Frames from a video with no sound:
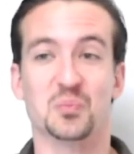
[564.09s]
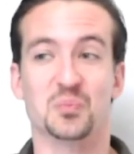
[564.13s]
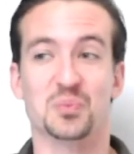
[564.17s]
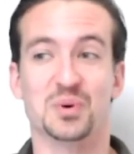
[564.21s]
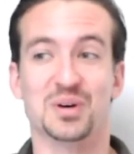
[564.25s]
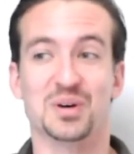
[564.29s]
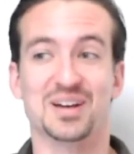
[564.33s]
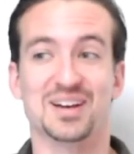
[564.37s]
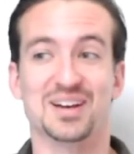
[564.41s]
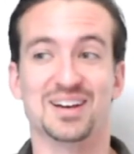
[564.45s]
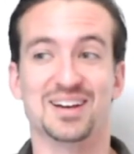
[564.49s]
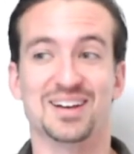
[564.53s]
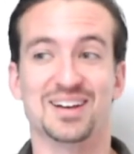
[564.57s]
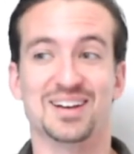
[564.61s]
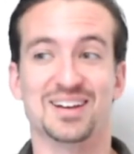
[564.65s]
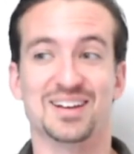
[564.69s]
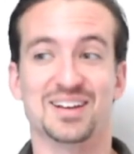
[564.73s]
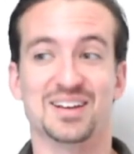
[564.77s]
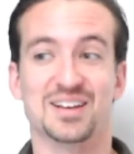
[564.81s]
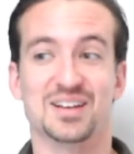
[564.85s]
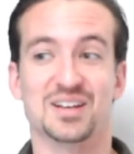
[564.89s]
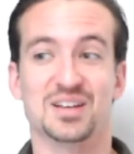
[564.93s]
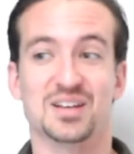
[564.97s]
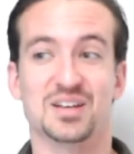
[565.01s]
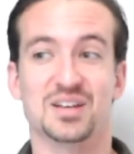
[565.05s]
But
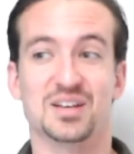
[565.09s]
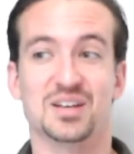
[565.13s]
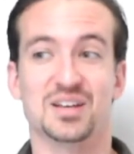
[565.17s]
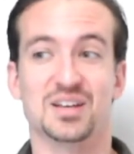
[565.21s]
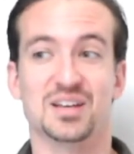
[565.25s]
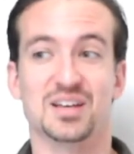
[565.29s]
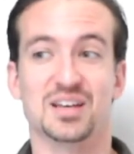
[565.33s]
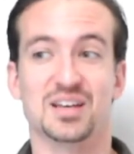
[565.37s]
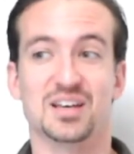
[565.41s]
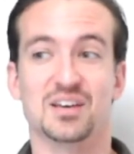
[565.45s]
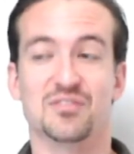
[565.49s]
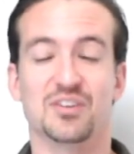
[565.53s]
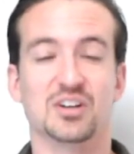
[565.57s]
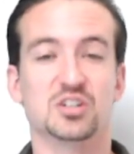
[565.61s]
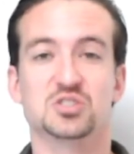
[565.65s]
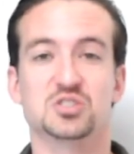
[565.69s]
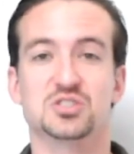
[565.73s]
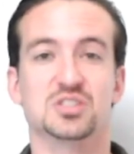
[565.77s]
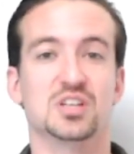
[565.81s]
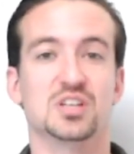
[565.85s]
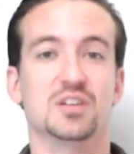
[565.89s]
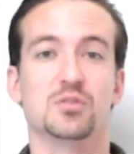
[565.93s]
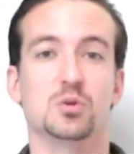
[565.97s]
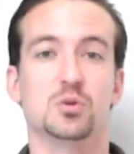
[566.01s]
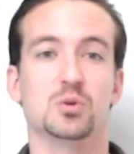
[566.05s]
if I
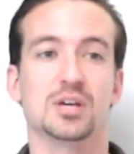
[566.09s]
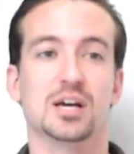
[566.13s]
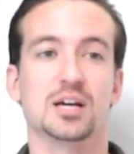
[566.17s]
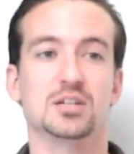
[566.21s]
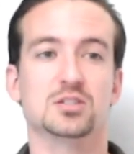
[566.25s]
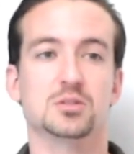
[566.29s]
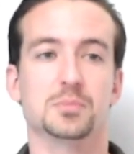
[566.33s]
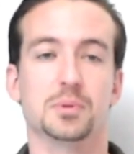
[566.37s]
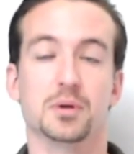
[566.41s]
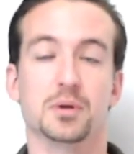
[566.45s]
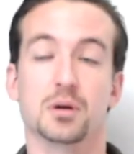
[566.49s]
just give you the answer,